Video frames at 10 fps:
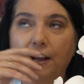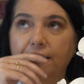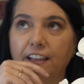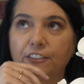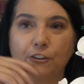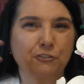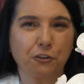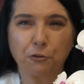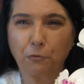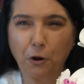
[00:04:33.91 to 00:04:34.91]
I think those are
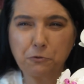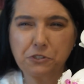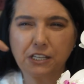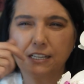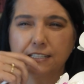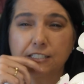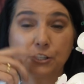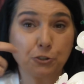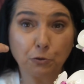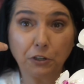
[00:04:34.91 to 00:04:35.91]
the roses, the
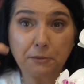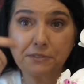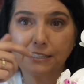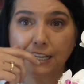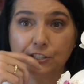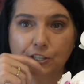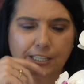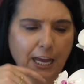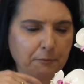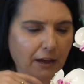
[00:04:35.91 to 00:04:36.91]
tulips that they just
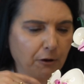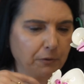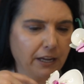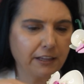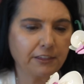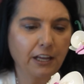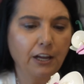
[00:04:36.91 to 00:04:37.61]
came out with.